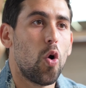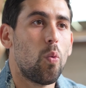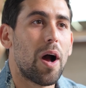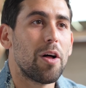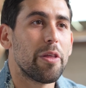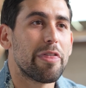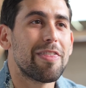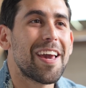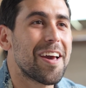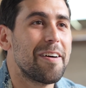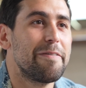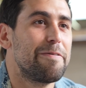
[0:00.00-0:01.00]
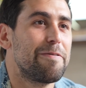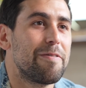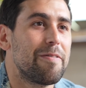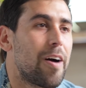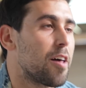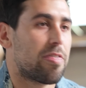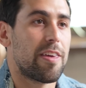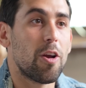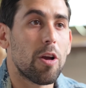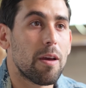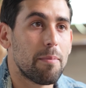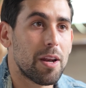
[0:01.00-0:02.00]
Well, think of
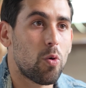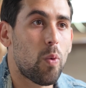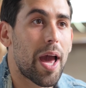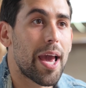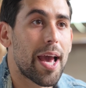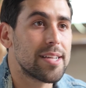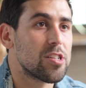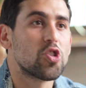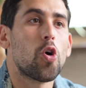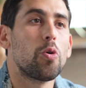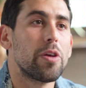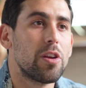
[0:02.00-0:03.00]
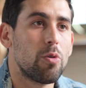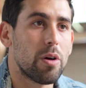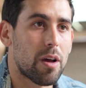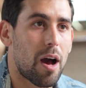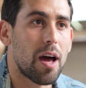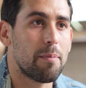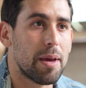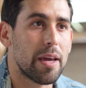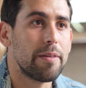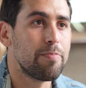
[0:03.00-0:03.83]
Ethereum in a way as a totally new economy